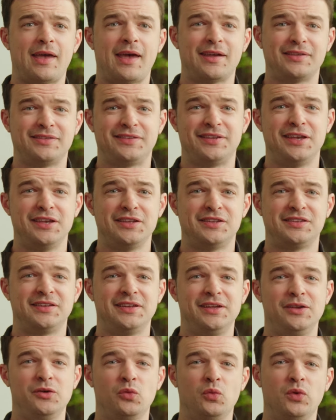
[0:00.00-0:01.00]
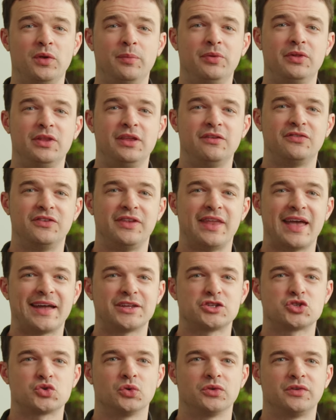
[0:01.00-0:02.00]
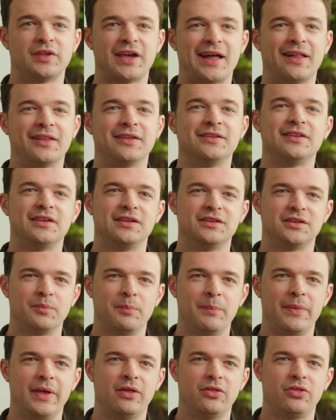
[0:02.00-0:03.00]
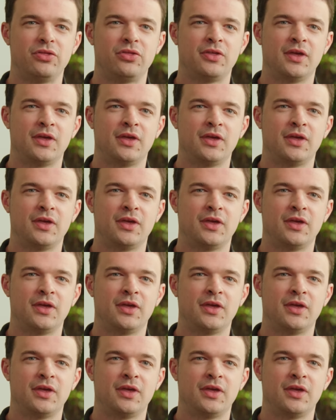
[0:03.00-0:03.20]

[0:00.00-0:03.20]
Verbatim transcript: At T A C, we believe natural talent is a myth.